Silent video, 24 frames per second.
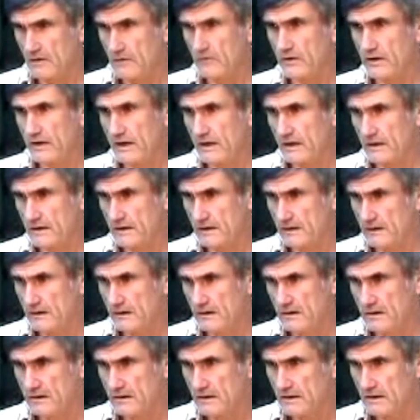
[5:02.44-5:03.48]
our
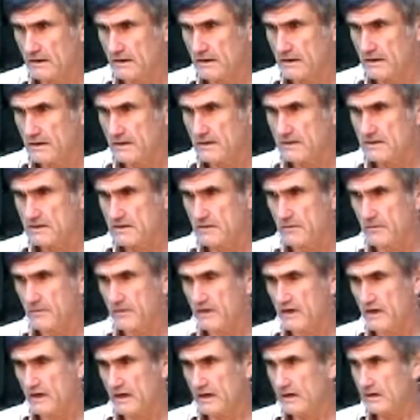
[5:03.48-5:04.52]
reality.
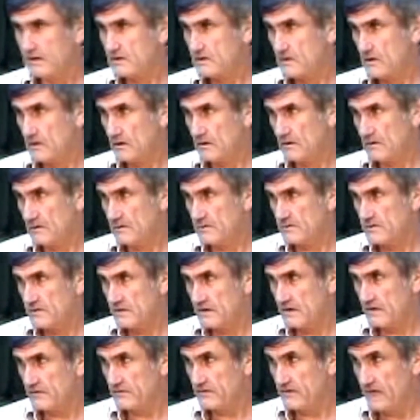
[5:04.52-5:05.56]
Some gangs call
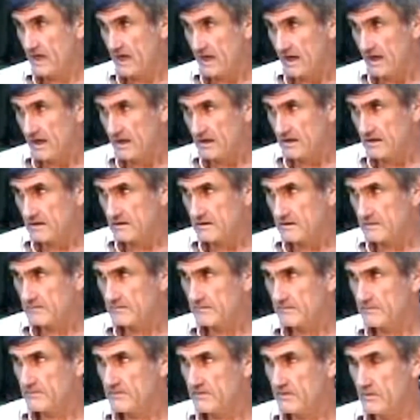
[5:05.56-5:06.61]
themselves gangs.
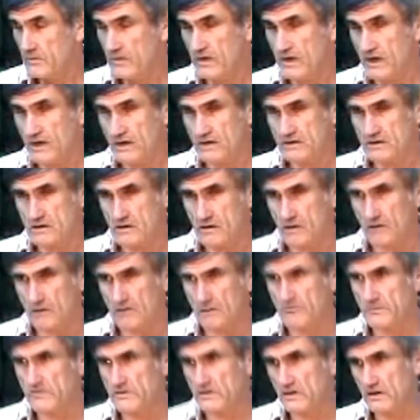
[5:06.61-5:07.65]
Some gangs
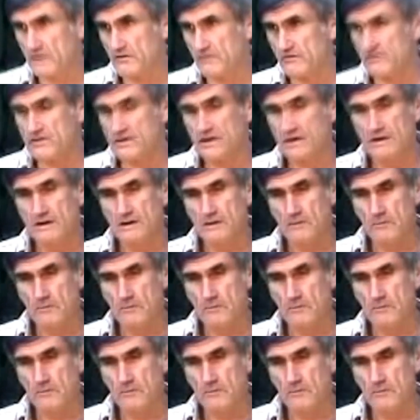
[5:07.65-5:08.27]
call themselves